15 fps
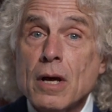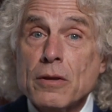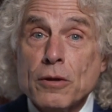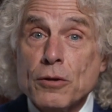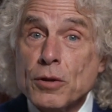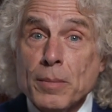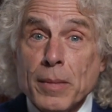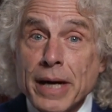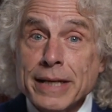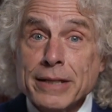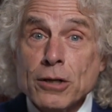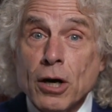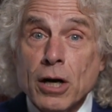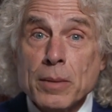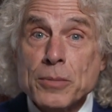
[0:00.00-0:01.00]
Though the mind
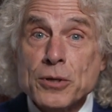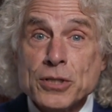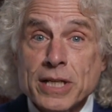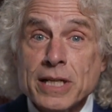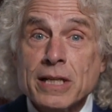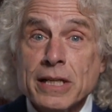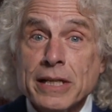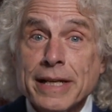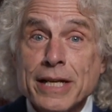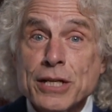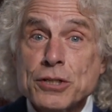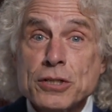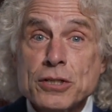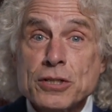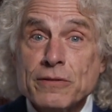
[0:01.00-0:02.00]
harbors
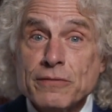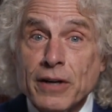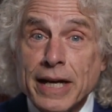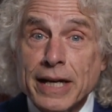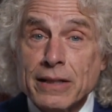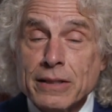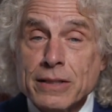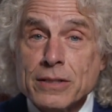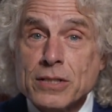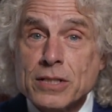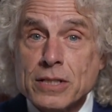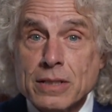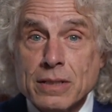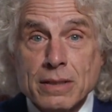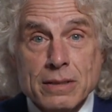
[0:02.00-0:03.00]
inclinations to
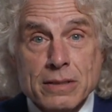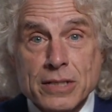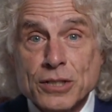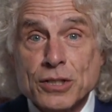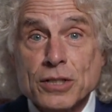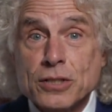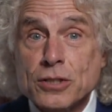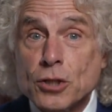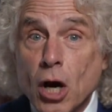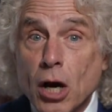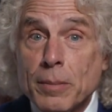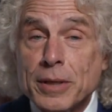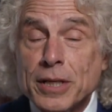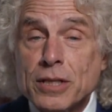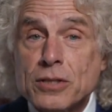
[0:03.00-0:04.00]
violence, such as
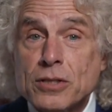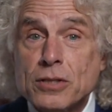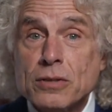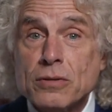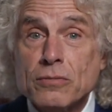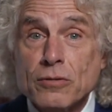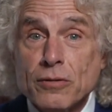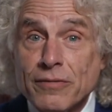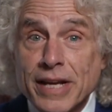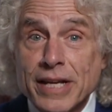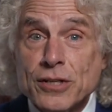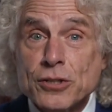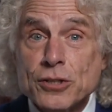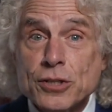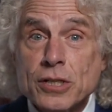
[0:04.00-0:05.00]
dominance,
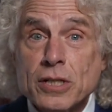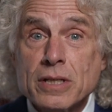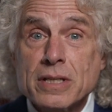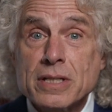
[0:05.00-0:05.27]
revenge,